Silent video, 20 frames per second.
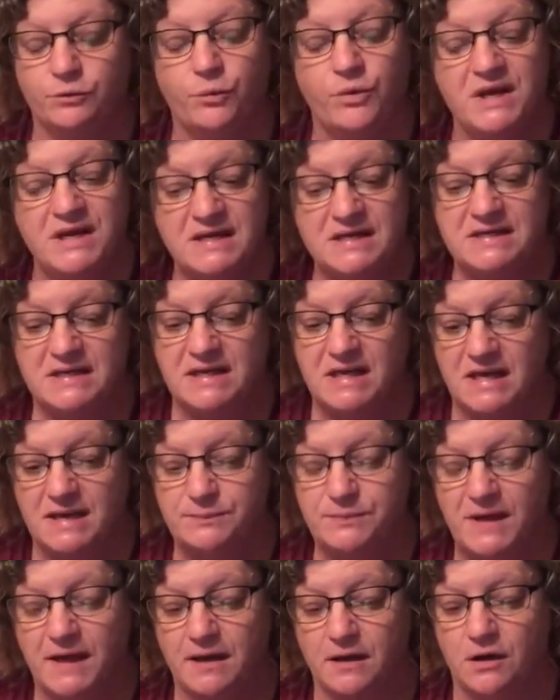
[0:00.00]
we need to keep
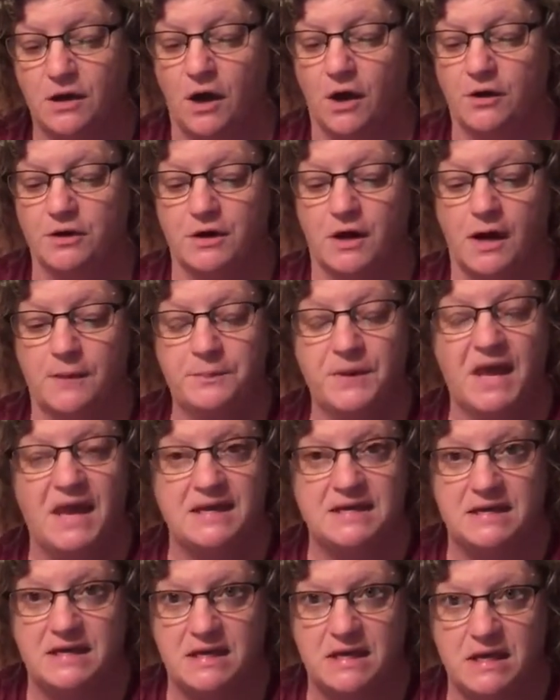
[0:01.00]
that guard up
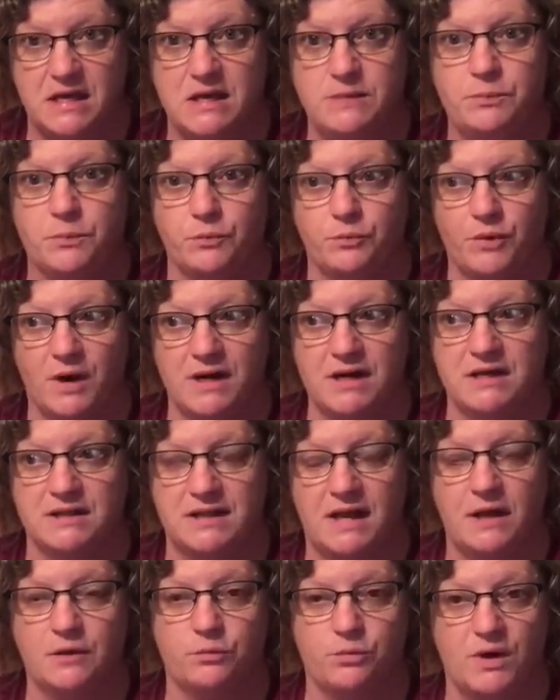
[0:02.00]
and keep running
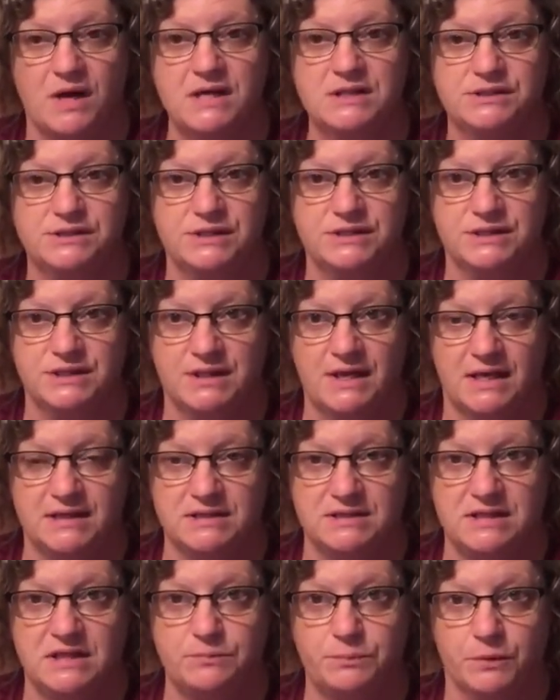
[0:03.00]
that race into that
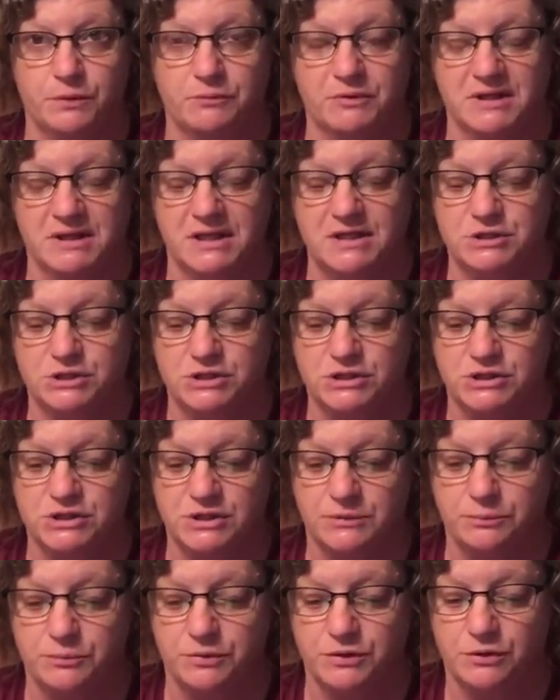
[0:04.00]
deeper
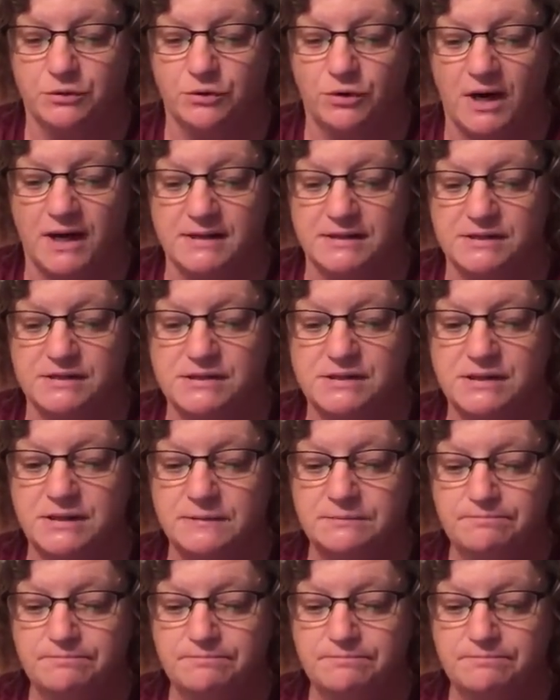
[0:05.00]
relationship with Christ.